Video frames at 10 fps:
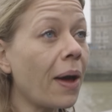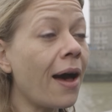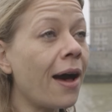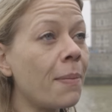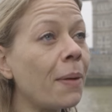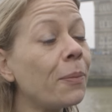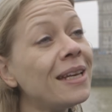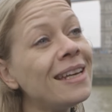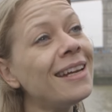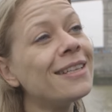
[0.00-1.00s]
and we
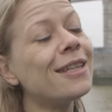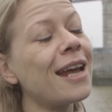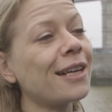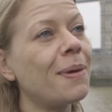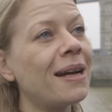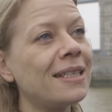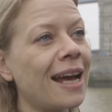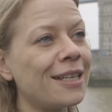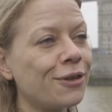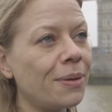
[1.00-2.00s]
need the next mayor to
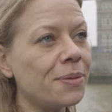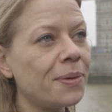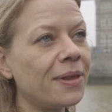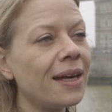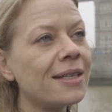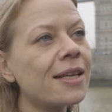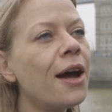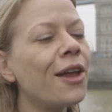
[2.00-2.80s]
get to grips with this.